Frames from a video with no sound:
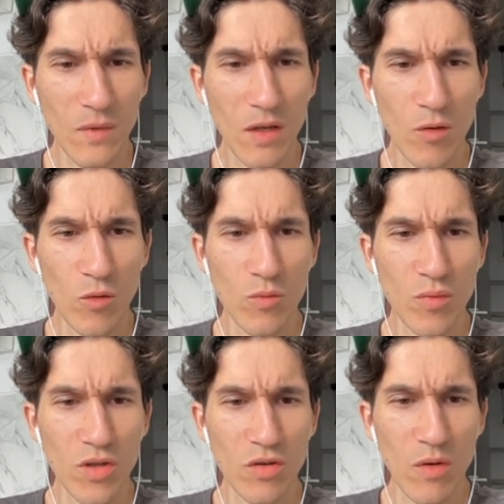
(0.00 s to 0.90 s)
could
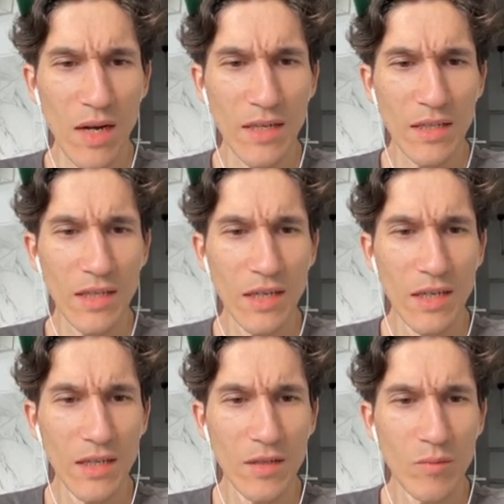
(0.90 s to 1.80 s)
be right
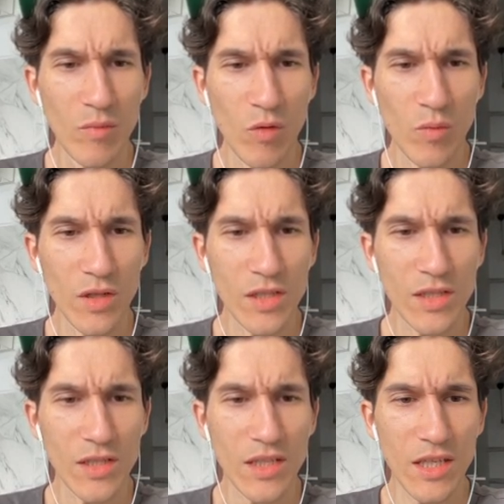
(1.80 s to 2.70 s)
probably
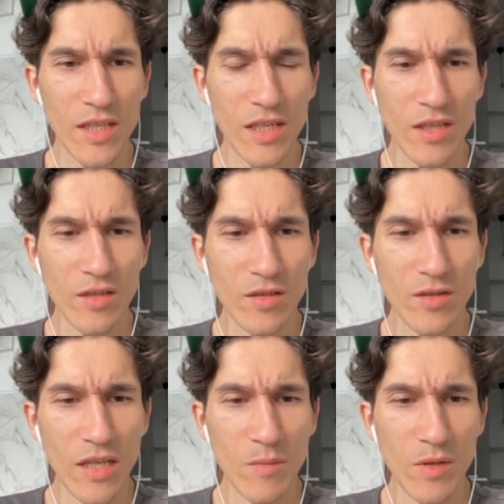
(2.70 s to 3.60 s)
here
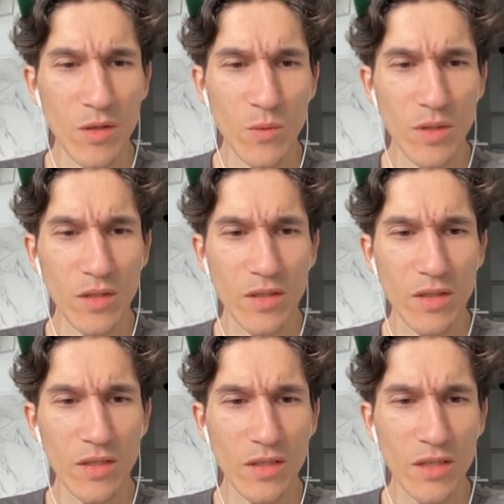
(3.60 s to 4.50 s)
somebody will
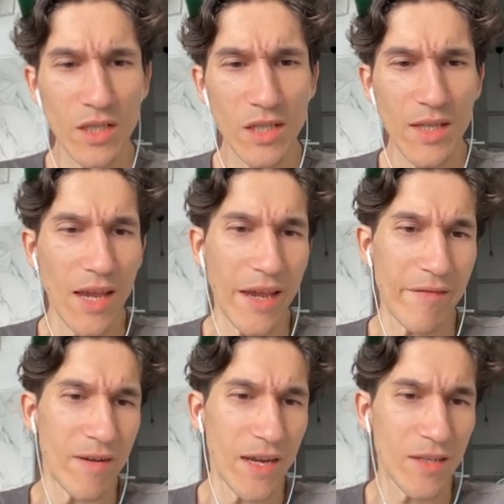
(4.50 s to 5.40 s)
stay
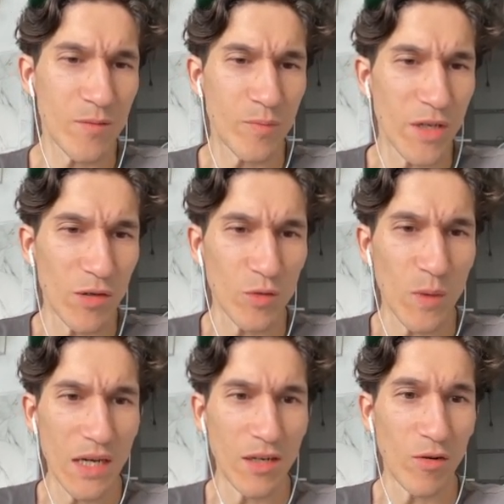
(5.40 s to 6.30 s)
right because
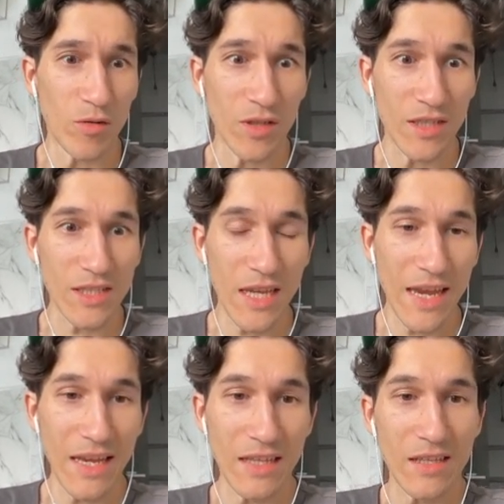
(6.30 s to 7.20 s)
why not it's
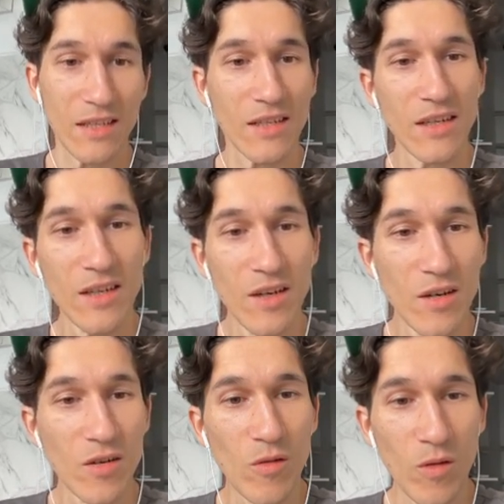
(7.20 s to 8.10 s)
8
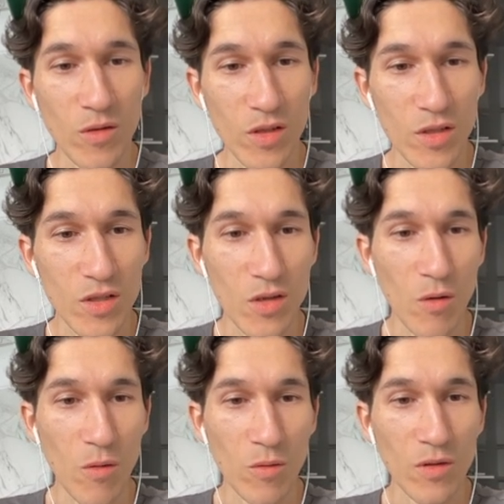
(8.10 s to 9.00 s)
on the
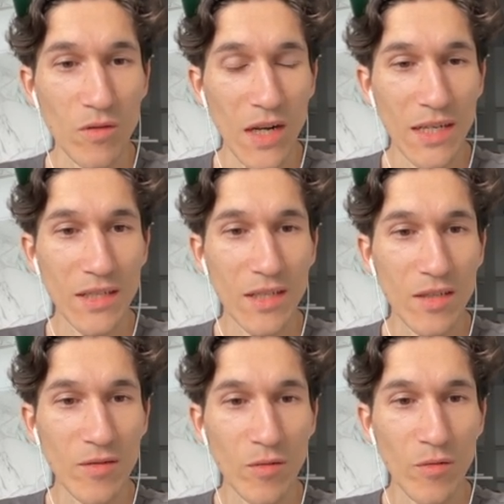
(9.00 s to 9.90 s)
stone right
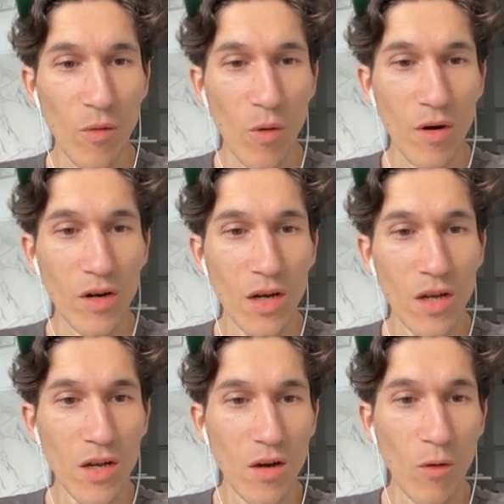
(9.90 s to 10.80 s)
or
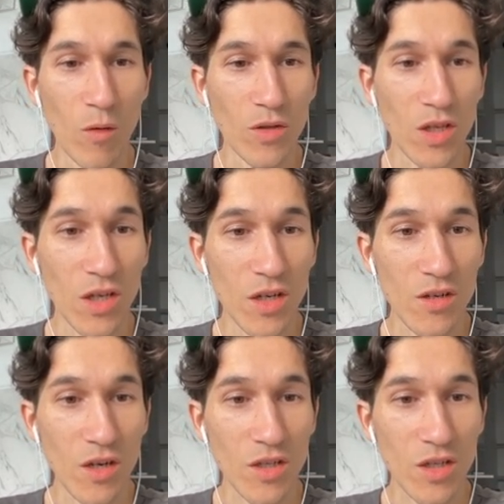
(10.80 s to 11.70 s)
oh and
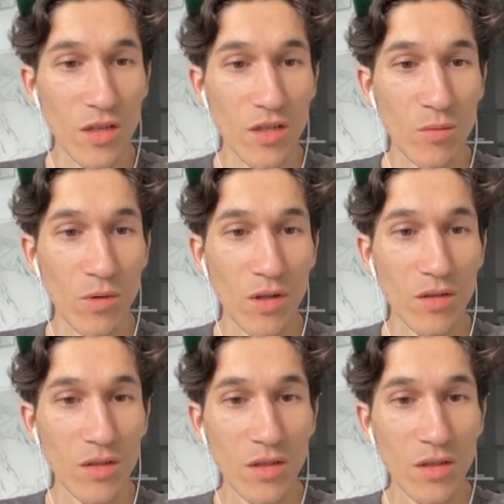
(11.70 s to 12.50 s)
here actually as well